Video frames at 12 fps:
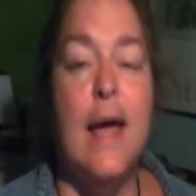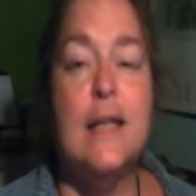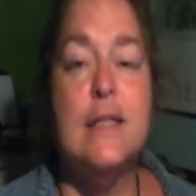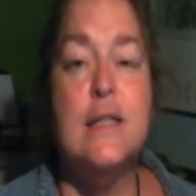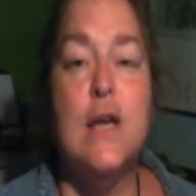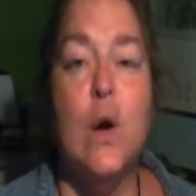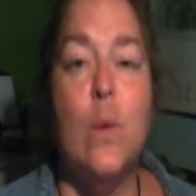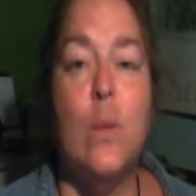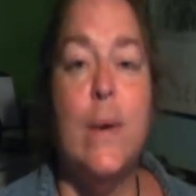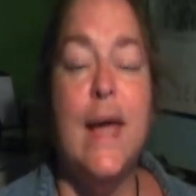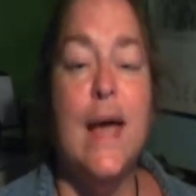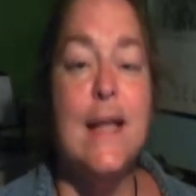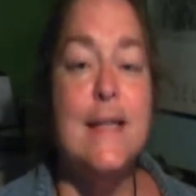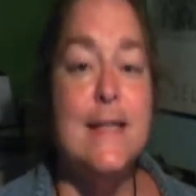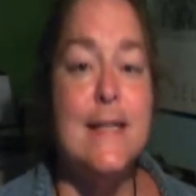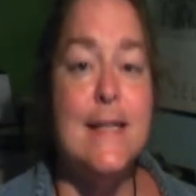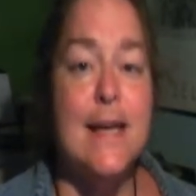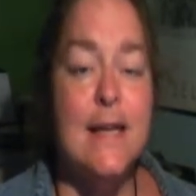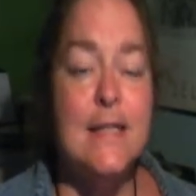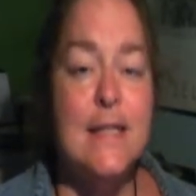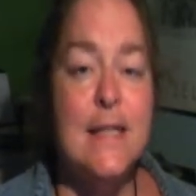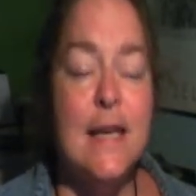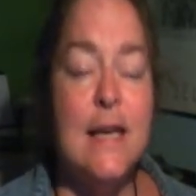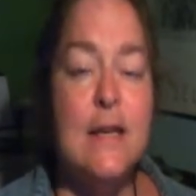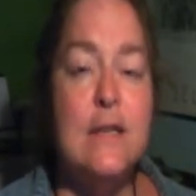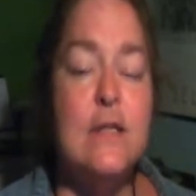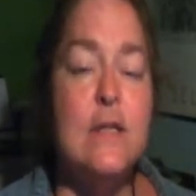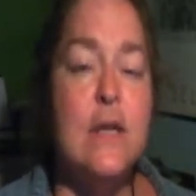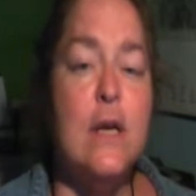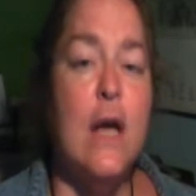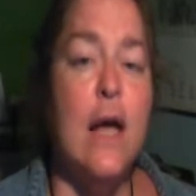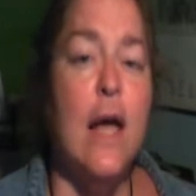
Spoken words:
and we can discuss things.